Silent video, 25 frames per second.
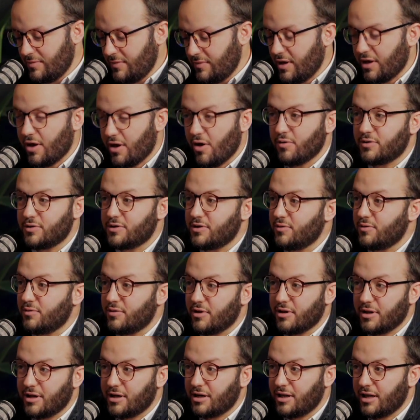go to the
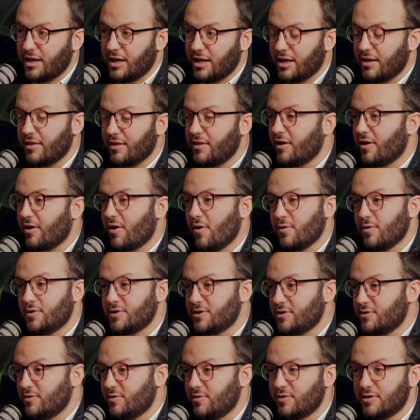Little League, that go
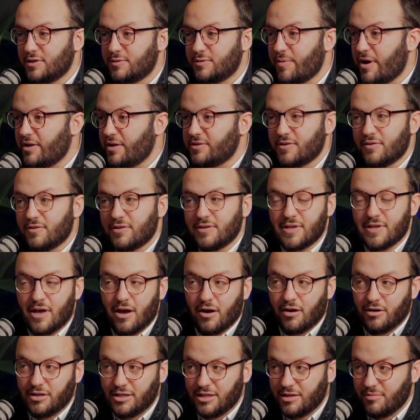to sponsor the soccer
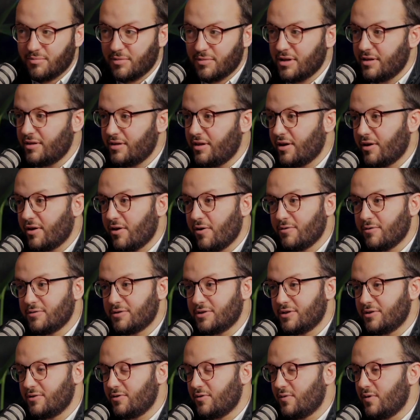team, that go
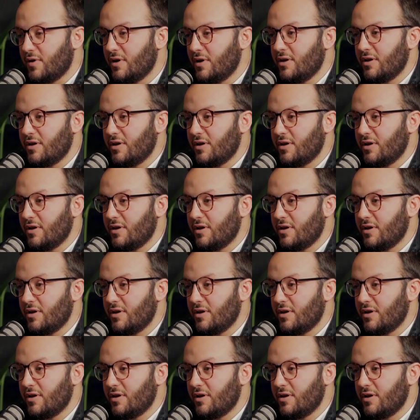to,